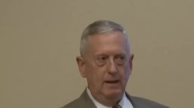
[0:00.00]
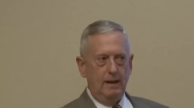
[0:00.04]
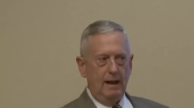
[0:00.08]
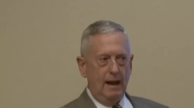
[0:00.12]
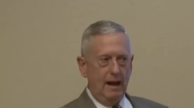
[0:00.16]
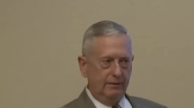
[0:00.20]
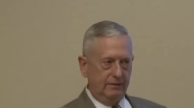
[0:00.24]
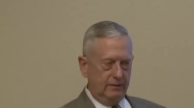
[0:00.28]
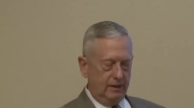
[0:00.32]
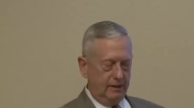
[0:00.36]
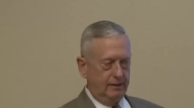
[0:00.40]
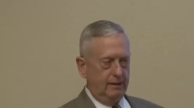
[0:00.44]

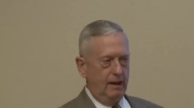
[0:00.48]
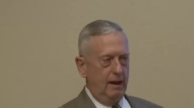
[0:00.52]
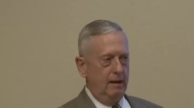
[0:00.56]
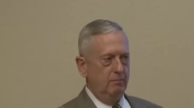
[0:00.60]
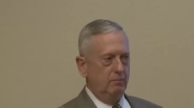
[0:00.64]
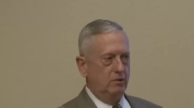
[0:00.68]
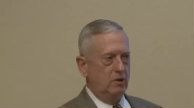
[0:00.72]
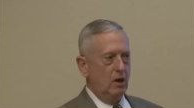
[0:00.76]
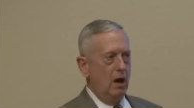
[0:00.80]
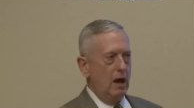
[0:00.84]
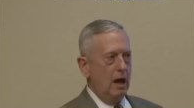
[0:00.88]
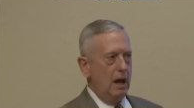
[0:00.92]
At the
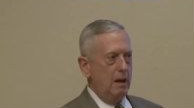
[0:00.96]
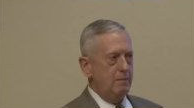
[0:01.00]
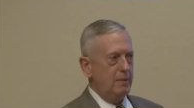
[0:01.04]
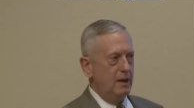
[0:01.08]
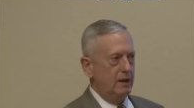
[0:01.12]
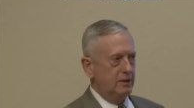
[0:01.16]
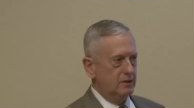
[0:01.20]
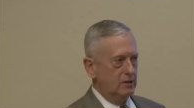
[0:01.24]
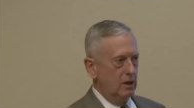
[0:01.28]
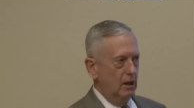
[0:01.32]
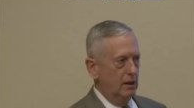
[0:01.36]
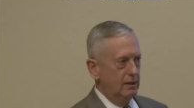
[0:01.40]
same time,
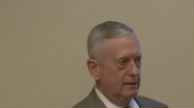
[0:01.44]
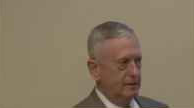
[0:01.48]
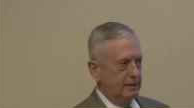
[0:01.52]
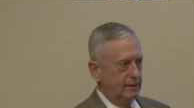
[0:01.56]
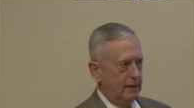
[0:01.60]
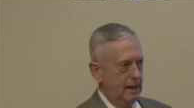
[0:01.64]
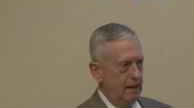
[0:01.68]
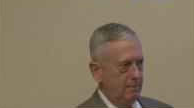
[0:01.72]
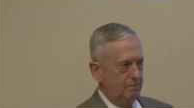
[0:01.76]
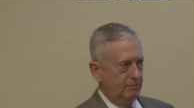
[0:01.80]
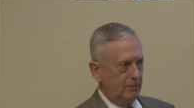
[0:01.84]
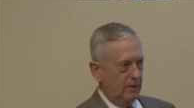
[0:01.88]
it does
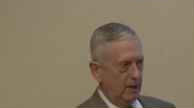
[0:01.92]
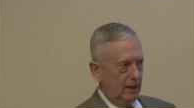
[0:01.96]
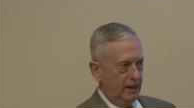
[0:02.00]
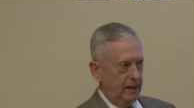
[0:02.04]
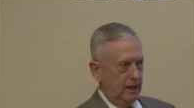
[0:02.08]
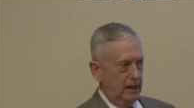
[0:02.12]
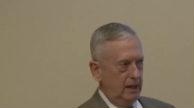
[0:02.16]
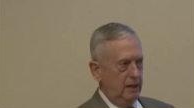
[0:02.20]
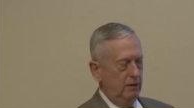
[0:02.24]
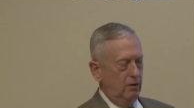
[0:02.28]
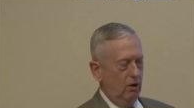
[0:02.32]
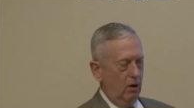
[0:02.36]
keep the
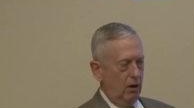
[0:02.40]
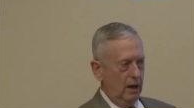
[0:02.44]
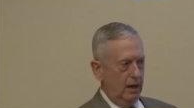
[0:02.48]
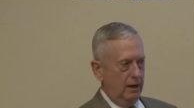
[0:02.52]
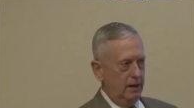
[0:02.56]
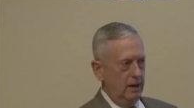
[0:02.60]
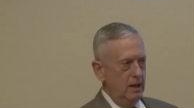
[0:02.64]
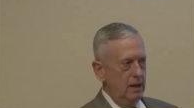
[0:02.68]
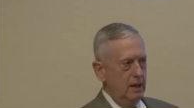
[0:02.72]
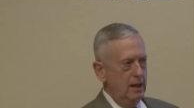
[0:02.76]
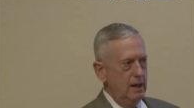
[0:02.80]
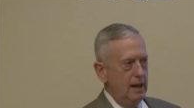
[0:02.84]
heat
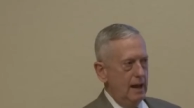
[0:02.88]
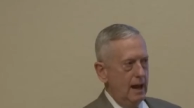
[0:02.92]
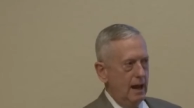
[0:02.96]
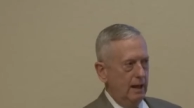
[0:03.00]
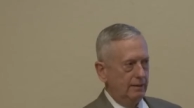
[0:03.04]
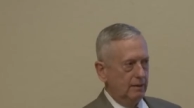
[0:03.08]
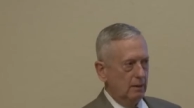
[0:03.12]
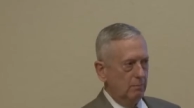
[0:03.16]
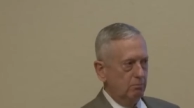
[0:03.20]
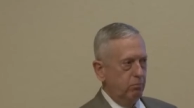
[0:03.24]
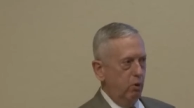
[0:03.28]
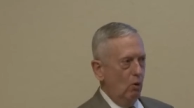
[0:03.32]
on
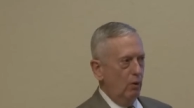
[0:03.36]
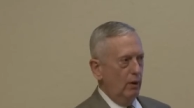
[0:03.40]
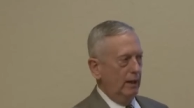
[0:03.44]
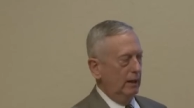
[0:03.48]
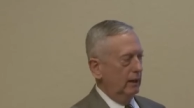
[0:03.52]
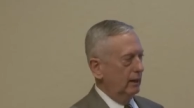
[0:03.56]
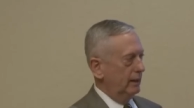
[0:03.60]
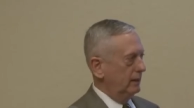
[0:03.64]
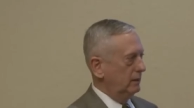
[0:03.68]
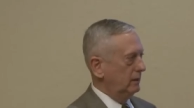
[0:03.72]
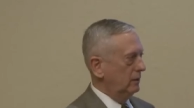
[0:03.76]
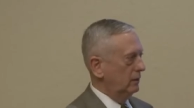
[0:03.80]
and the
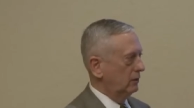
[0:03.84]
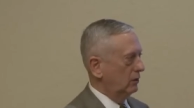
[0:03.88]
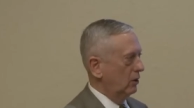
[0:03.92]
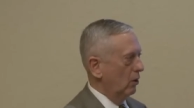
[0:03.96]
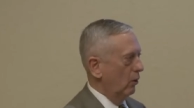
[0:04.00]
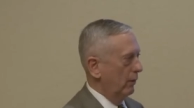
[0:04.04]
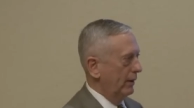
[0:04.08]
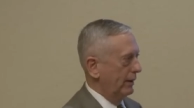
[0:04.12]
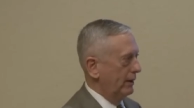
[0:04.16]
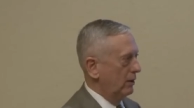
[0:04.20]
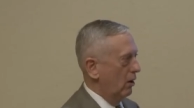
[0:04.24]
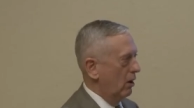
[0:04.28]
boiling
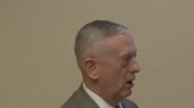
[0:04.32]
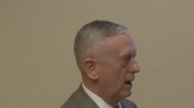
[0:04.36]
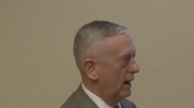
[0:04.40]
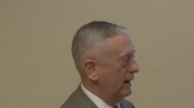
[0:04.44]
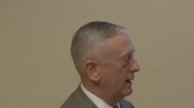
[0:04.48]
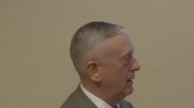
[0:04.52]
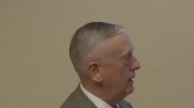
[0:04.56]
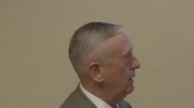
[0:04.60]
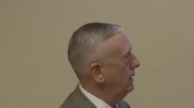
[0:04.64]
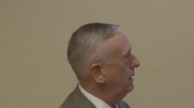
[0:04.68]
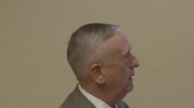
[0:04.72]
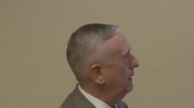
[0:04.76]
going
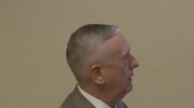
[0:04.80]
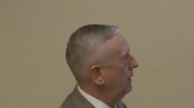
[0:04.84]
on